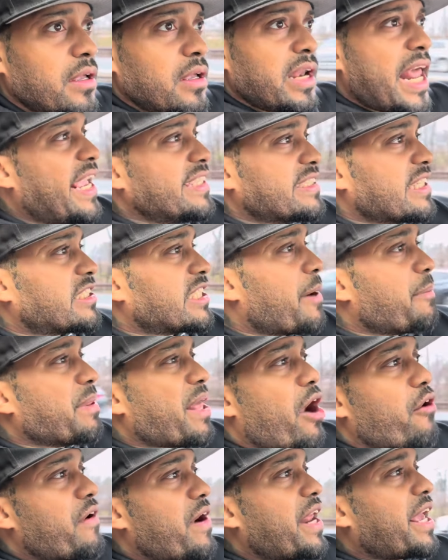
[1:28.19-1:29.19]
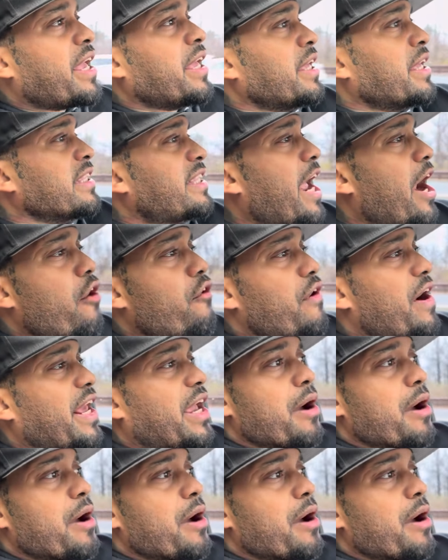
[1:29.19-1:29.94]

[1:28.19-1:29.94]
Ladies and gentlemen, they're already